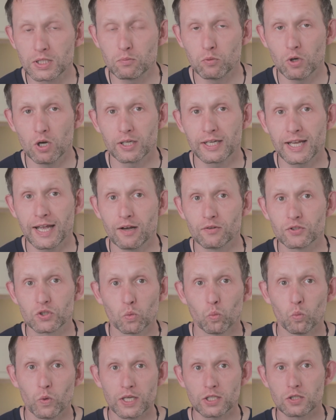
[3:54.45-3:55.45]
workouts,
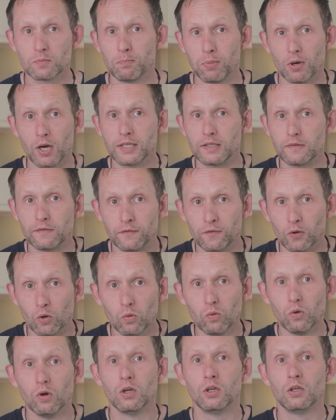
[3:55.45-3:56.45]
which by
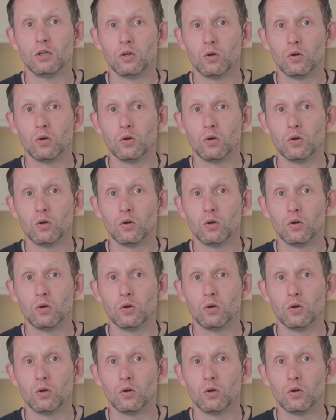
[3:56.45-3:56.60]
default